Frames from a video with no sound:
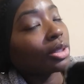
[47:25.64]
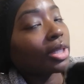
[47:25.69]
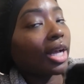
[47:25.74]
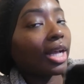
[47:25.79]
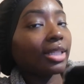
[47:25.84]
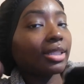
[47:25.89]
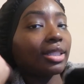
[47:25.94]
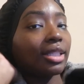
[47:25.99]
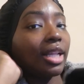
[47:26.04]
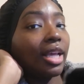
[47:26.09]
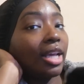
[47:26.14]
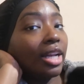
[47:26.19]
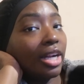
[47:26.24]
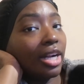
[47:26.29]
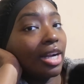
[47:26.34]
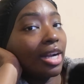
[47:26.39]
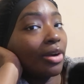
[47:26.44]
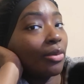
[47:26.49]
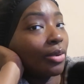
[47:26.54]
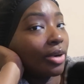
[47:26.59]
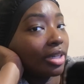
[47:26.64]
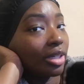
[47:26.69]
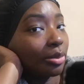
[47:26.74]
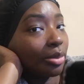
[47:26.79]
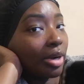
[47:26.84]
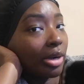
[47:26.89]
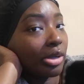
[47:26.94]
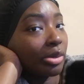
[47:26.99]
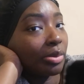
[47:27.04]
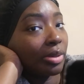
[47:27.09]
You guys later. We're gonna
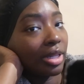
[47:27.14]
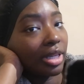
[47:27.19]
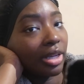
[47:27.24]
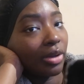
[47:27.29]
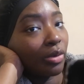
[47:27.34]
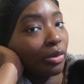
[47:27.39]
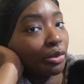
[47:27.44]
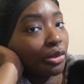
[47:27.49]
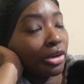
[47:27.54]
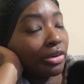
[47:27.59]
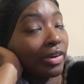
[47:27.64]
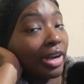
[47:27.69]
probably play one more